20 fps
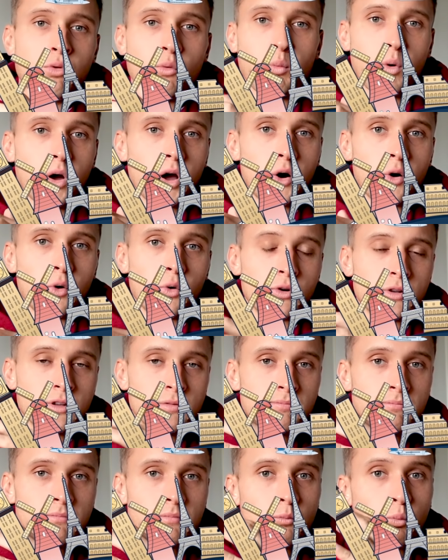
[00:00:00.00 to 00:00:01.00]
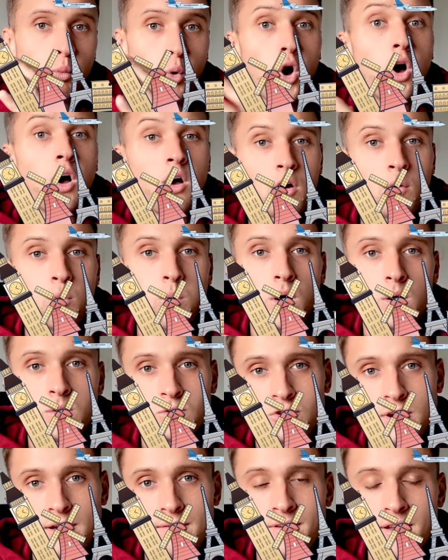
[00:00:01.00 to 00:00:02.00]
the world and work while
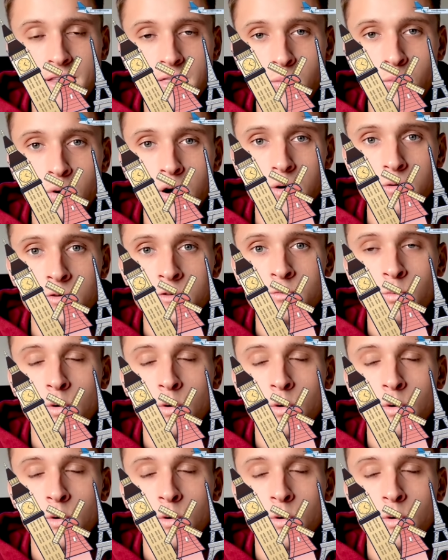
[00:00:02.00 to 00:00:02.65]
traveling the world as